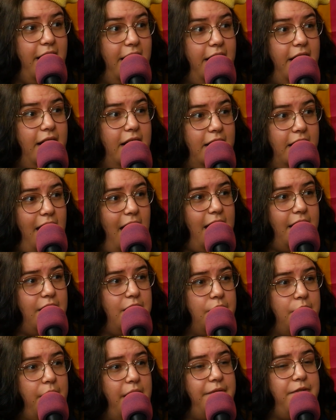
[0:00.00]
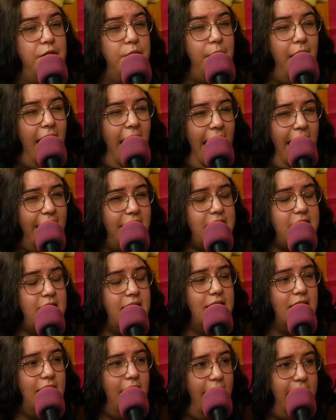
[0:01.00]
not going to like you if you act
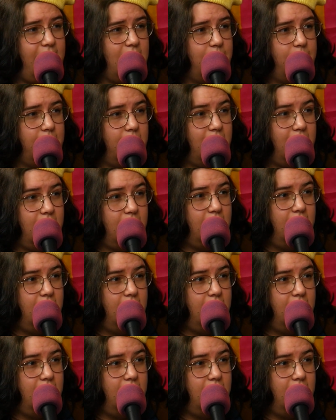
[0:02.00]
unlikable.